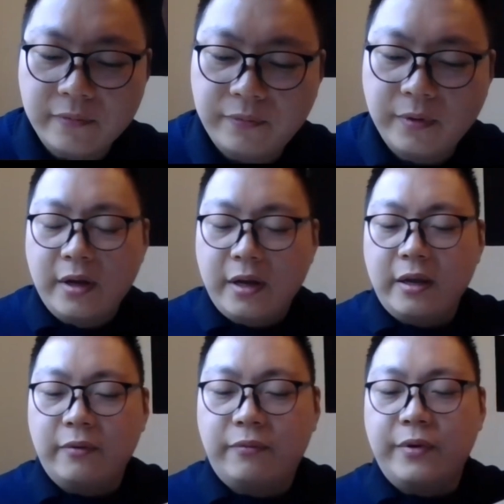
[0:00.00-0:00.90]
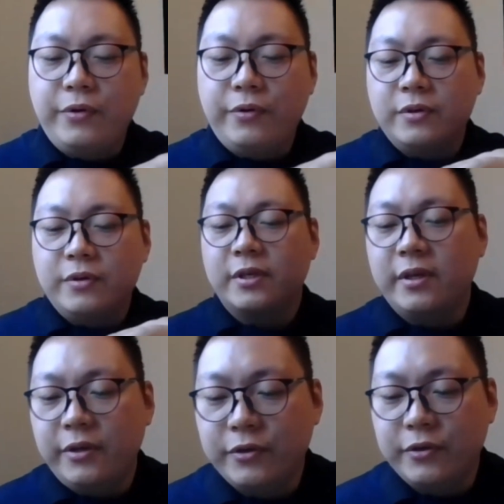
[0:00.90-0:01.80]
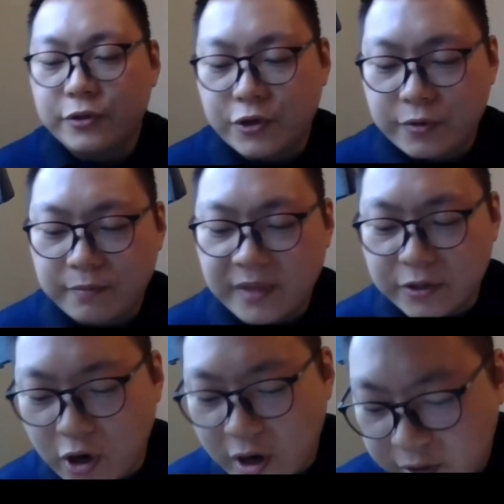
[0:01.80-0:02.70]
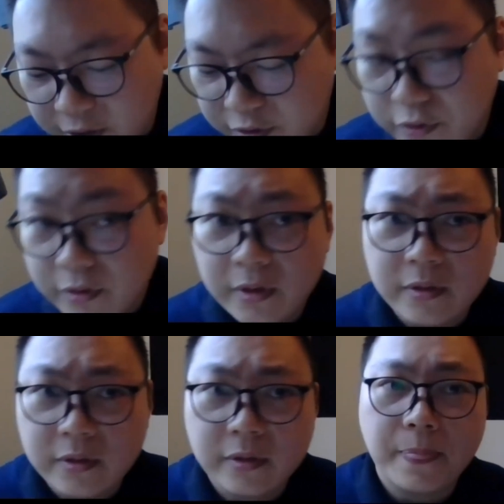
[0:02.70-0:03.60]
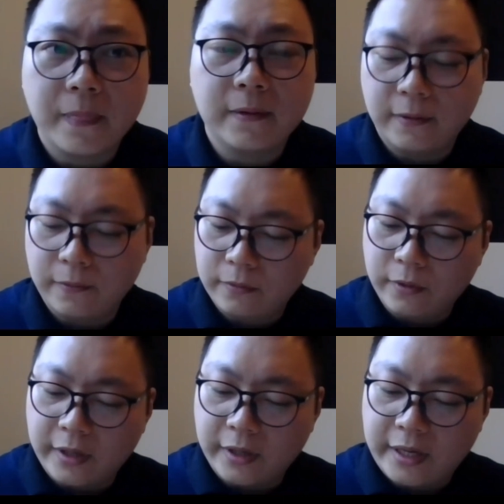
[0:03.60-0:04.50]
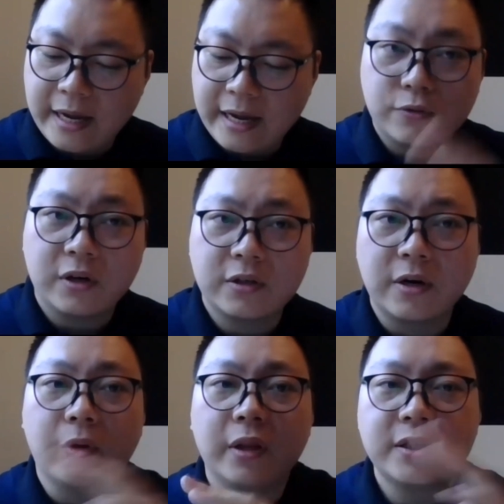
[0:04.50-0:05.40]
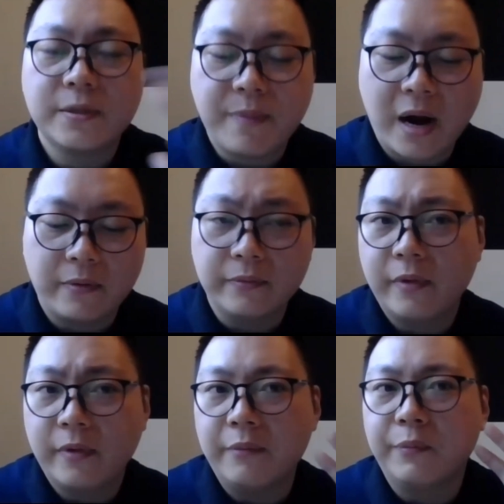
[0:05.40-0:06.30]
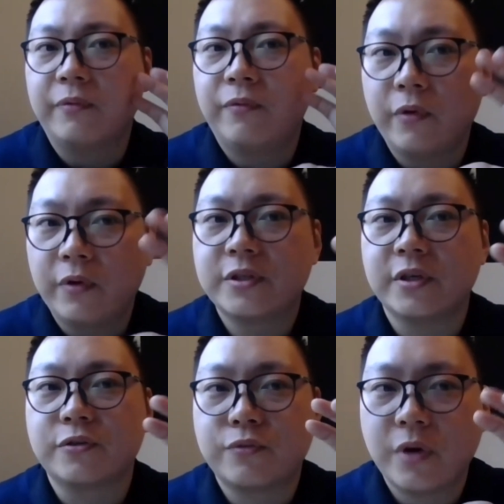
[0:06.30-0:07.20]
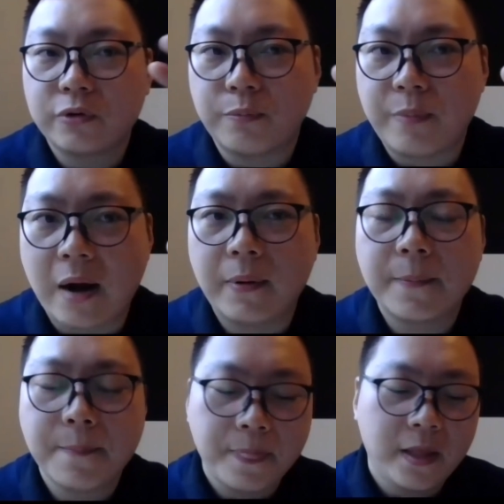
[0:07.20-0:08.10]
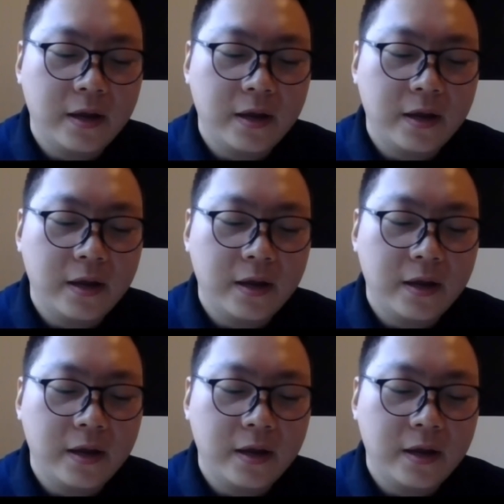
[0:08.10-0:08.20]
And if we use a term that John used, looking at structure and relation power, and we focus on structural power,